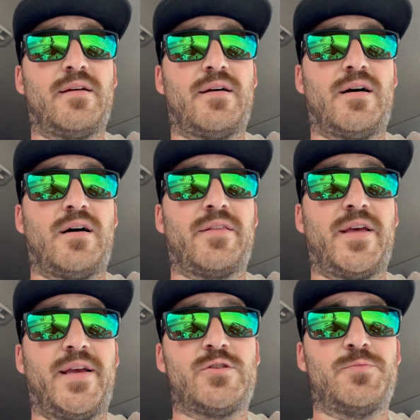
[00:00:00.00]
I
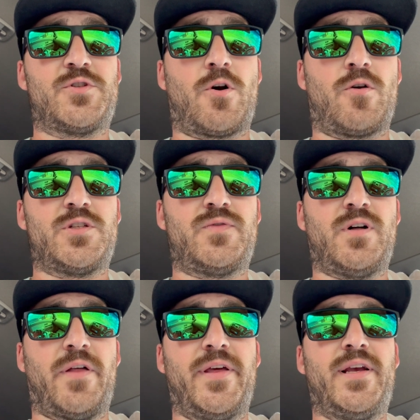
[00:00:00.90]
think he's from Charlottesville.
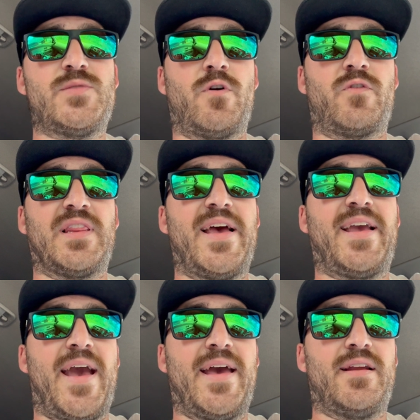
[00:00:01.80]
I think he's more of a Lake
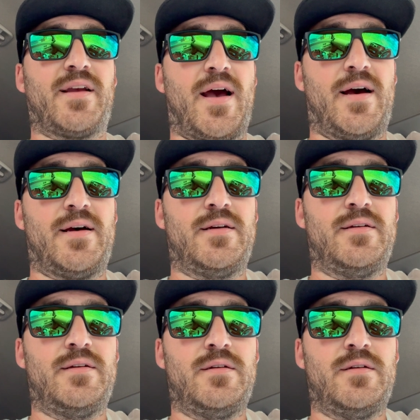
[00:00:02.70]
Anna guy.
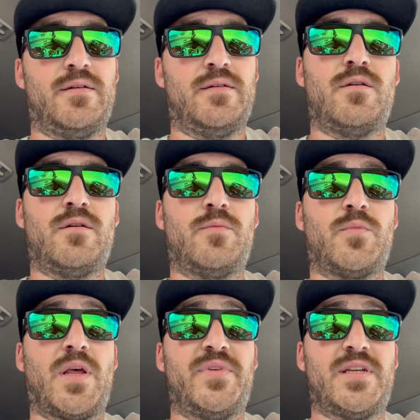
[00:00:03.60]
But
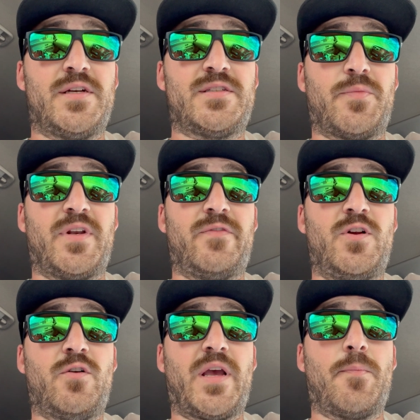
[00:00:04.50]
let me tell you something. If you
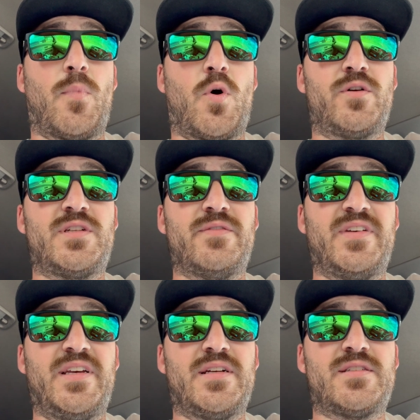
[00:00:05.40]
don't think Martin
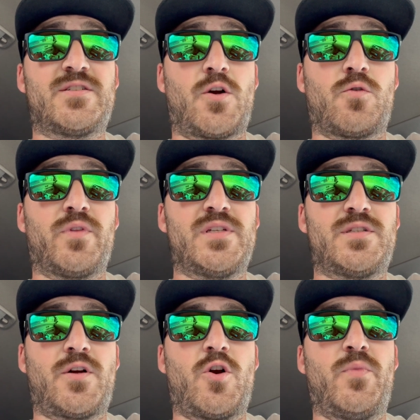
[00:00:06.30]
Villa circled this
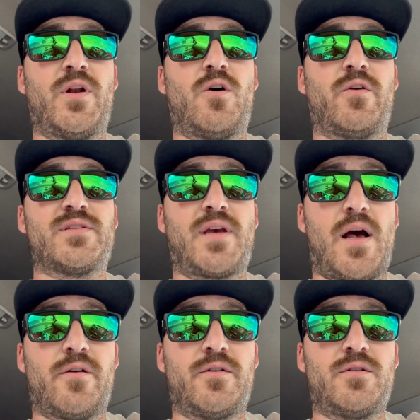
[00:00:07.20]
tournament on his
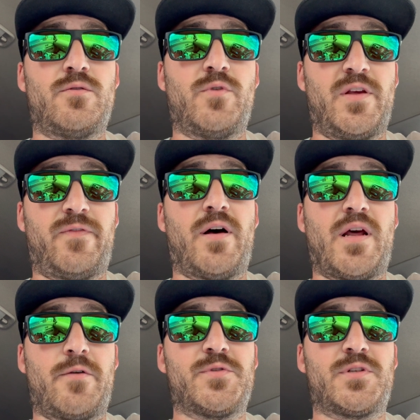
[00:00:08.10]
calendar when he found
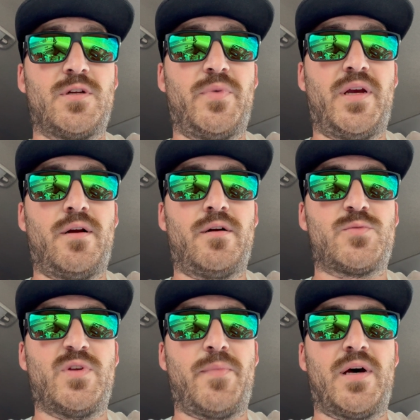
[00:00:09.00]
out it was going to be here at
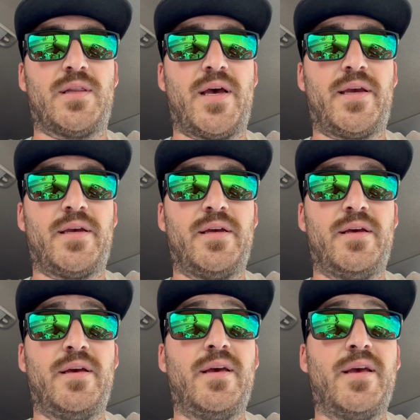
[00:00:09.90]
Smith Mountain Lake,
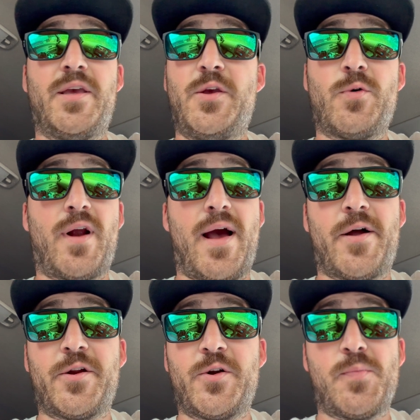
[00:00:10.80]
you are out
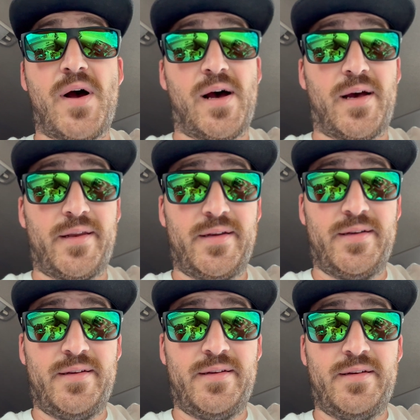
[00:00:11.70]
of your mind.
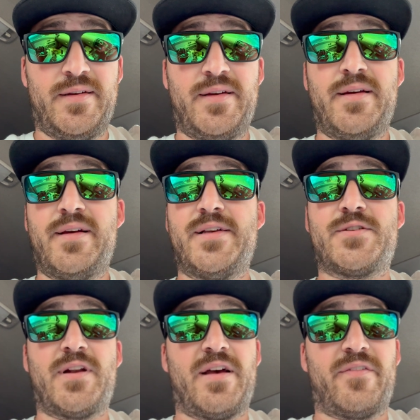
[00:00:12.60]
He's
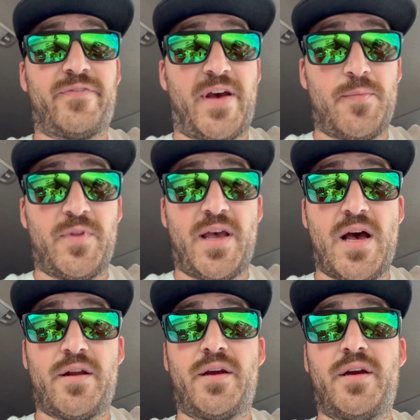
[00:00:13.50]
going to have family
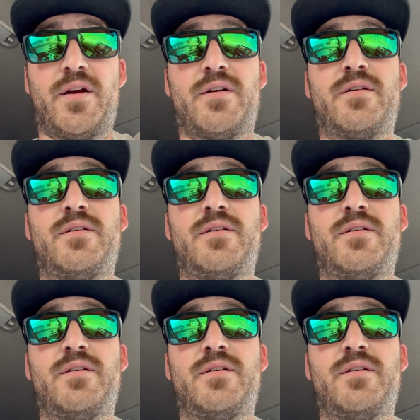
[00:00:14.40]
out here,